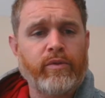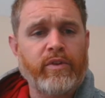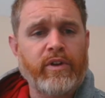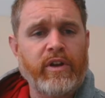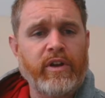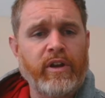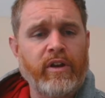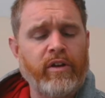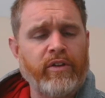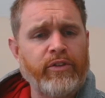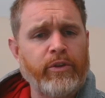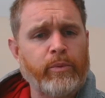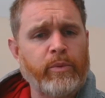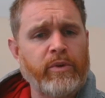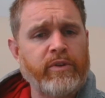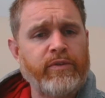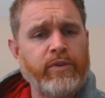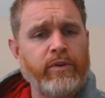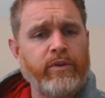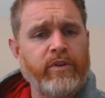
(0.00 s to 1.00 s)
also
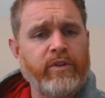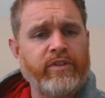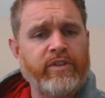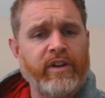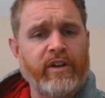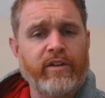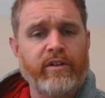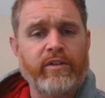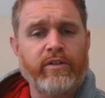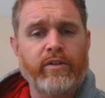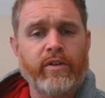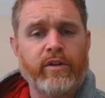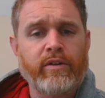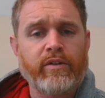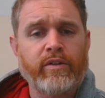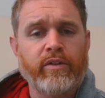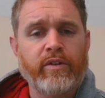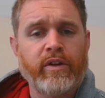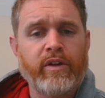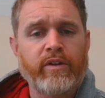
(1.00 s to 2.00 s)
review the sentence
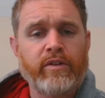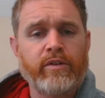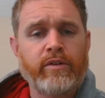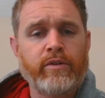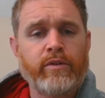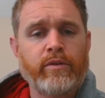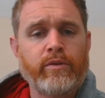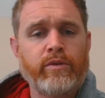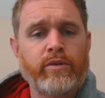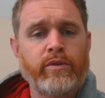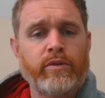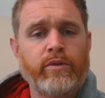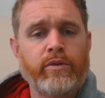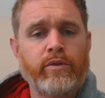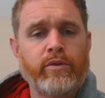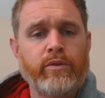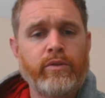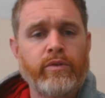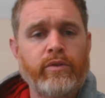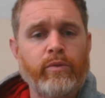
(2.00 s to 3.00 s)
structure that you
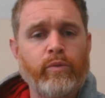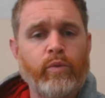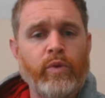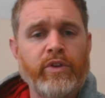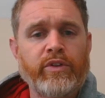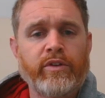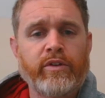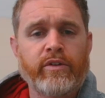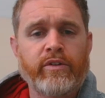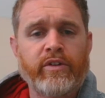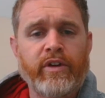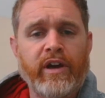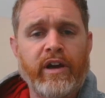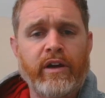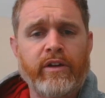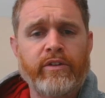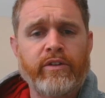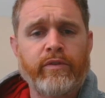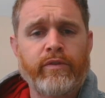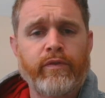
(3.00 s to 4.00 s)
use with your
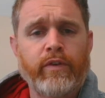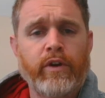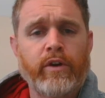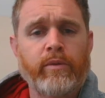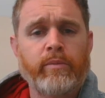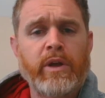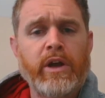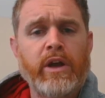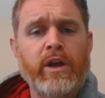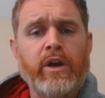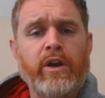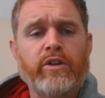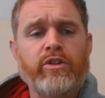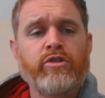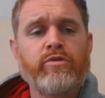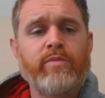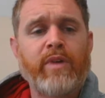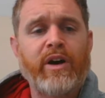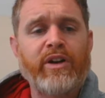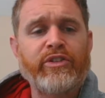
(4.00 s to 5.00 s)
child, from
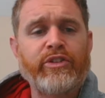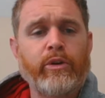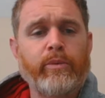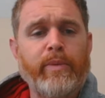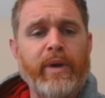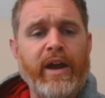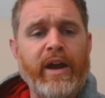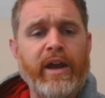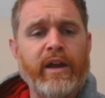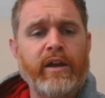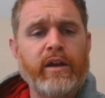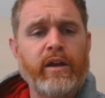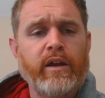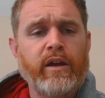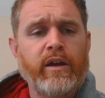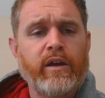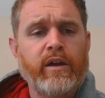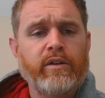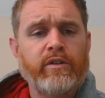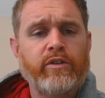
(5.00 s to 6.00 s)
"you must obey"
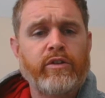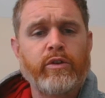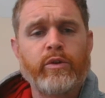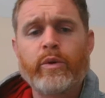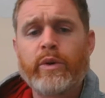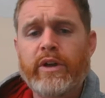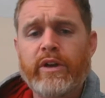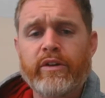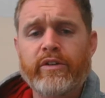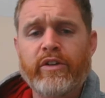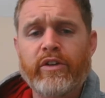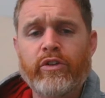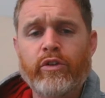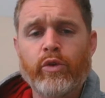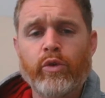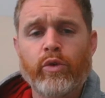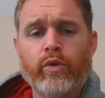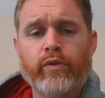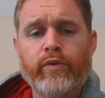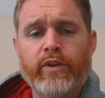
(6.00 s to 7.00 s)
to "here's a
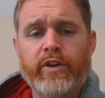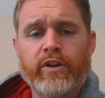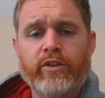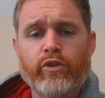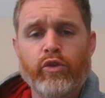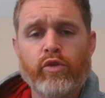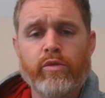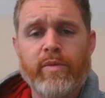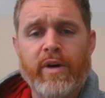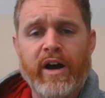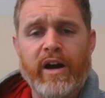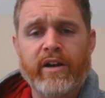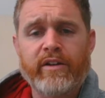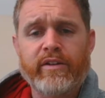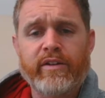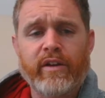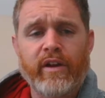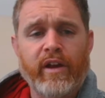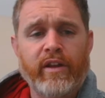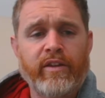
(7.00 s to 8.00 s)
tool for your toolbox,"
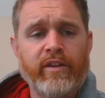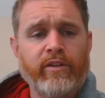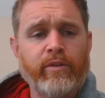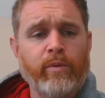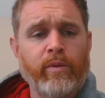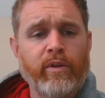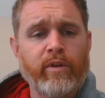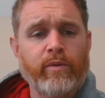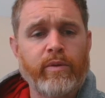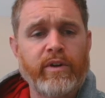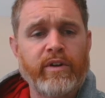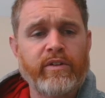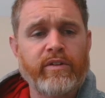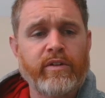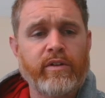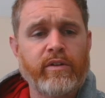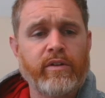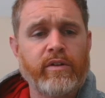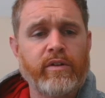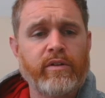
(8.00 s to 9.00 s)
and this will increase
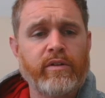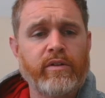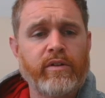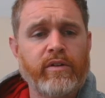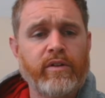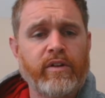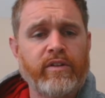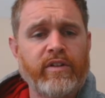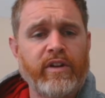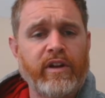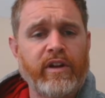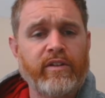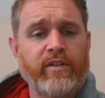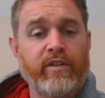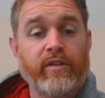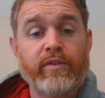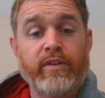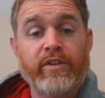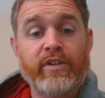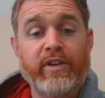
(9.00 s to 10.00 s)
the chances
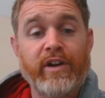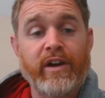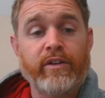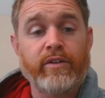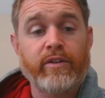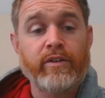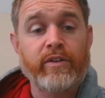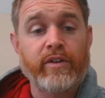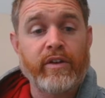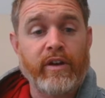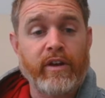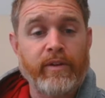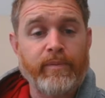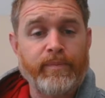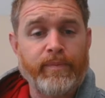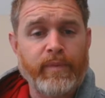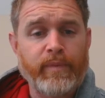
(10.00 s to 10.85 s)
of your child using it.